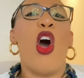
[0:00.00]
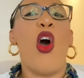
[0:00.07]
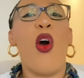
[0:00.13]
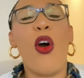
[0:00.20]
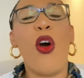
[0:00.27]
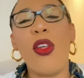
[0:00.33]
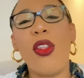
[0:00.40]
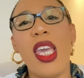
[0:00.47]

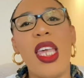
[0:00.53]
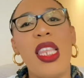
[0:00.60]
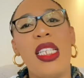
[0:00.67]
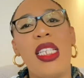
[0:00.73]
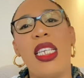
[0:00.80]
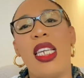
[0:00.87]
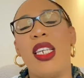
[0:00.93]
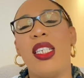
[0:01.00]
All the other
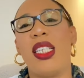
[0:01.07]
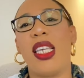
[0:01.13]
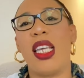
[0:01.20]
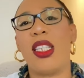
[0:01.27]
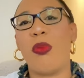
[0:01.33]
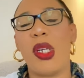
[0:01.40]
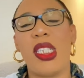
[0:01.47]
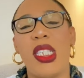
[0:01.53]
tiers get
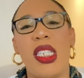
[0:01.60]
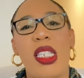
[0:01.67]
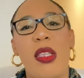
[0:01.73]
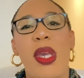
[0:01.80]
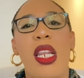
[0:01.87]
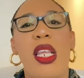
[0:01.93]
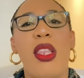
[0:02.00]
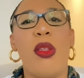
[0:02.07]
to
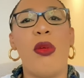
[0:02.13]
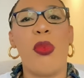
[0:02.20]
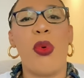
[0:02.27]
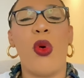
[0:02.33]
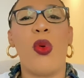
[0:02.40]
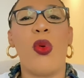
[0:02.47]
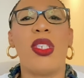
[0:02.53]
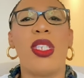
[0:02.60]
participate in the
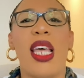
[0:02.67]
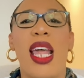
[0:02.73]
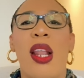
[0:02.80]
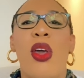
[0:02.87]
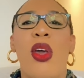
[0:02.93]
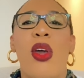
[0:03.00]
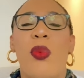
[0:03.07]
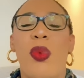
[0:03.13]
polls that
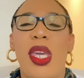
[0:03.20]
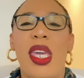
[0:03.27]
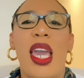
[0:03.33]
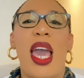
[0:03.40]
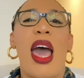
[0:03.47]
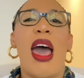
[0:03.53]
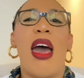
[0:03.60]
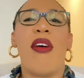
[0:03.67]
we
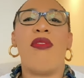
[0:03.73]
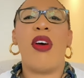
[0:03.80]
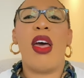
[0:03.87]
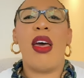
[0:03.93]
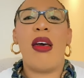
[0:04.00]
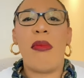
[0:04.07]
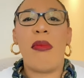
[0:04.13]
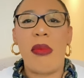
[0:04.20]
have
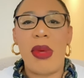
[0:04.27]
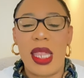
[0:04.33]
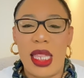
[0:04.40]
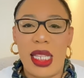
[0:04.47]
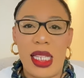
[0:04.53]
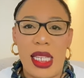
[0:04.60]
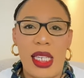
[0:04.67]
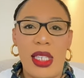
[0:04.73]

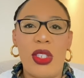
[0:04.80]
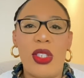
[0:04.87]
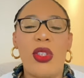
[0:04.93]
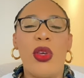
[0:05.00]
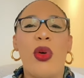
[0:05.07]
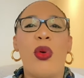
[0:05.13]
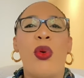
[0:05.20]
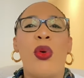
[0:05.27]
monthly.
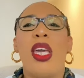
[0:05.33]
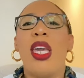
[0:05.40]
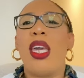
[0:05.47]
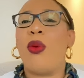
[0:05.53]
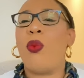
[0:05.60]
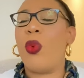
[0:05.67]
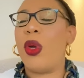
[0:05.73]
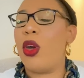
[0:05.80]
So
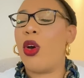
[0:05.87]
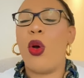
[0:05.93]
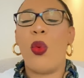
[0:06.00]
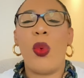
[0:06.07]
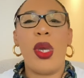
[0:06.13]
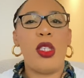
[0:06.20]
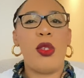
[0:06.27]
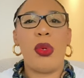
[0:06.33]
we
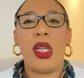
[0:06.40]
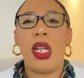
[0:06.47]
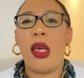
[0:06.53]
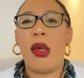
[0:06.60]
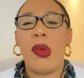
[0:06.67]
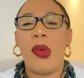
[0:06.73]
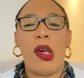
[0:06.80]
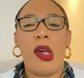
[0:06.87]
always put
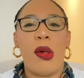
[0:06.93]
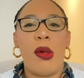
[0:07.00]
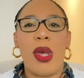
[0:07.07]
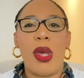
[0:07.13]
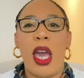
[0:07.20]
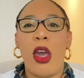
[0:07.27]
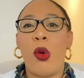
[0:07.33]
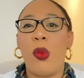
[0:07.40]
up,
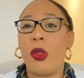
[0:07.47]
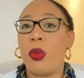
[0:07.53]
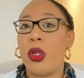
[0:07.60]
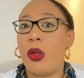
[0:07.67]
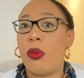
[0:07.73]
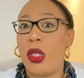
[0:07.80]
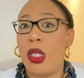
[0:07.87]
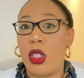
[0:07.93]
I always put
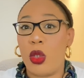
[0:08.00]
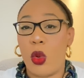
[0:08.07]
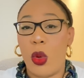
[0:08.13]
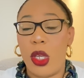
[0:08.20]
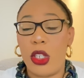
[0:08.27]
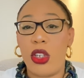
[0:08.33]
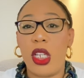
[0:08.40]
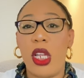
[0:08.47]
up this
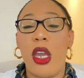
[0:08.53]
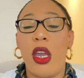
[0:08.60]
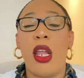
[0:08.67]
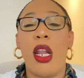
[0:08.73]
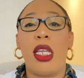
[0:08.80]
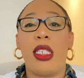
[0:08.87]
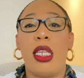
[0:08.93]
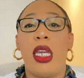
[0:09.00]
questionnaire
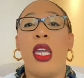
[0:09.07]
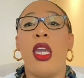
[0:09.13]
and I say,